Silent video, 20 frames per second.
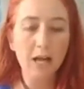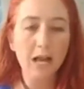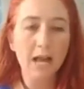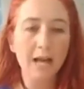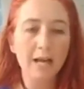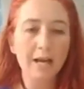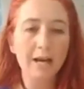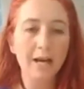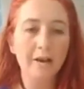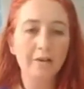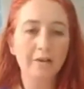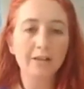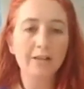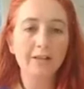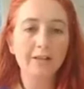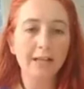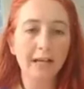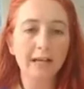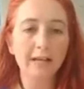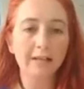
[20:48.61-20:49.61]
and now these
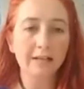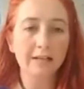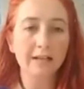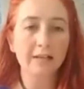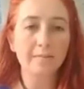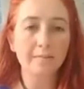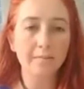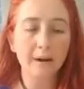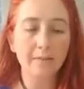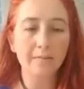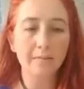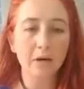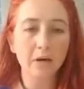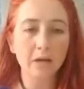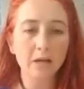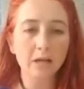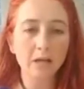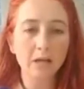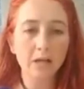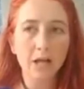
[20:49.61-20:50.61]
set team
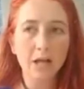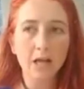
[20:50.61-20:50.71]
members,